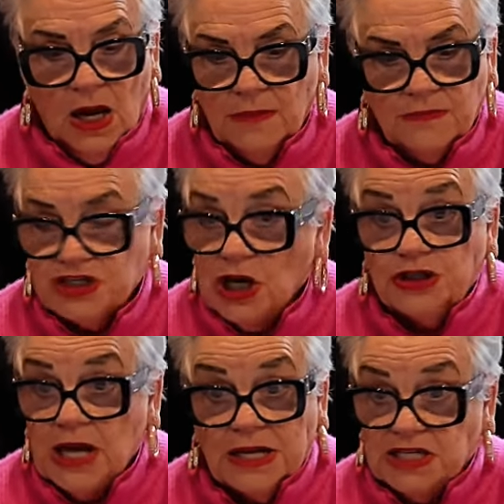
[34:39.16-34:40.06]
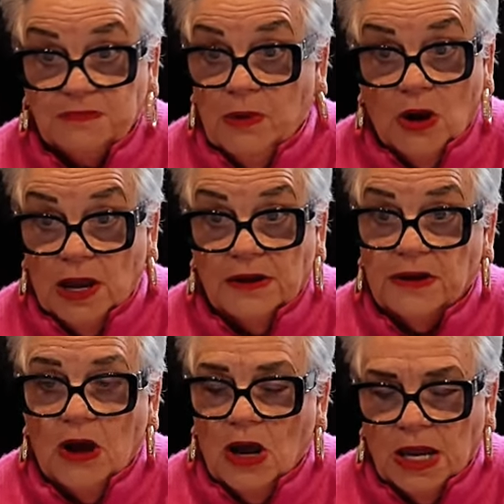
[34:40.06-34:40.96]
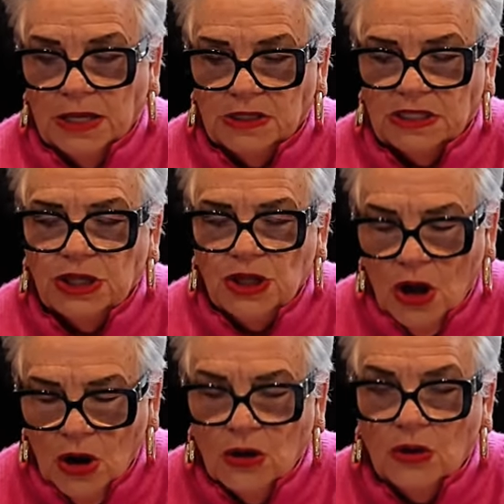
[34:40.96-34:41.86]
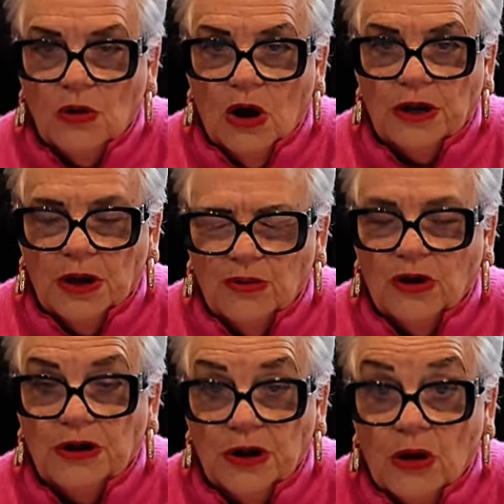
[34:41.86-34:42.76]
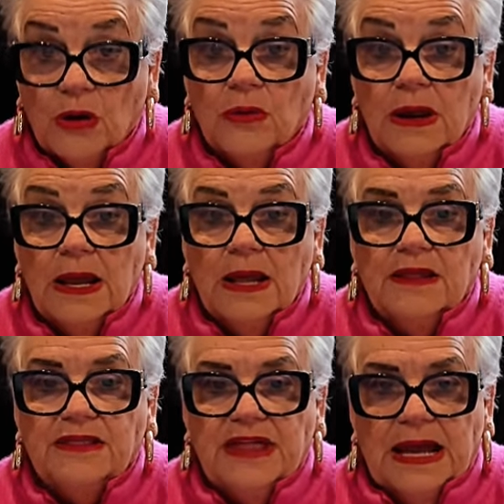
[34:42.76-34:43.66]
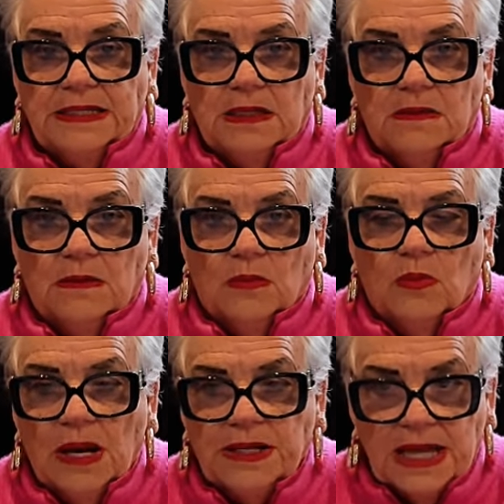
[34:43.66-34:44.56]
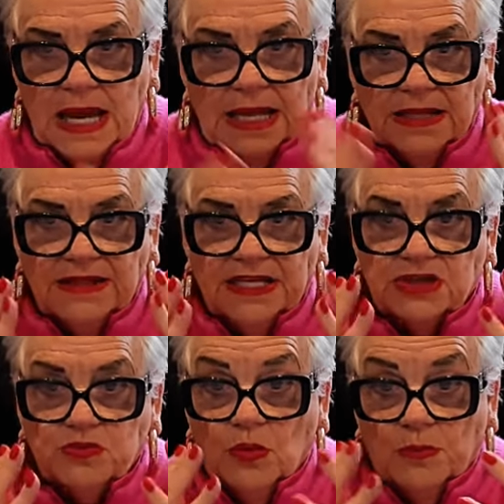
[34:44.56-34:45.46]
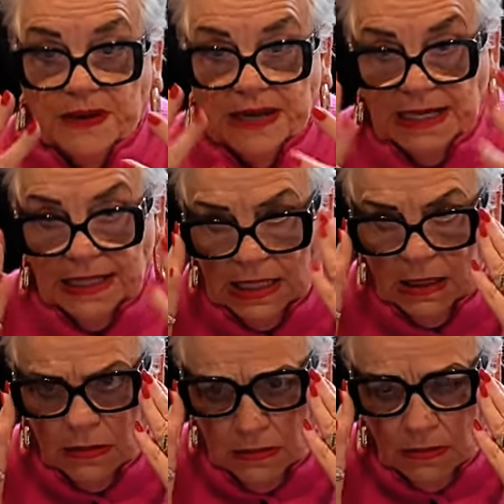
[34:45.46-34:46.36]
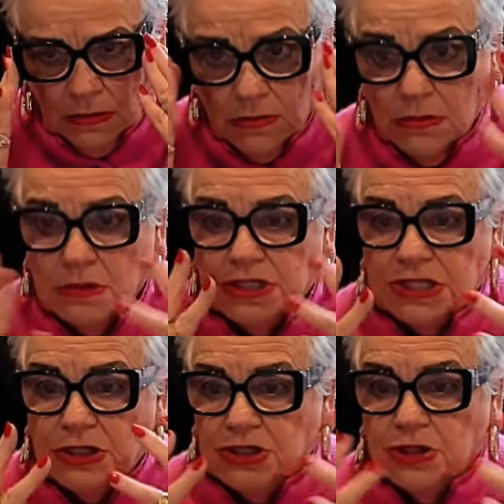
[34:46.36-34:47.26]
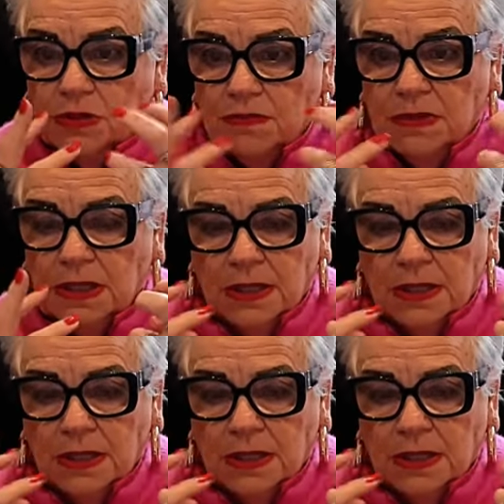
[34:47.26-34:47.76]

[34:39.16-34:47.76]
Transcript: I'm so touched by it. I know, I know, I know that one day this will be such a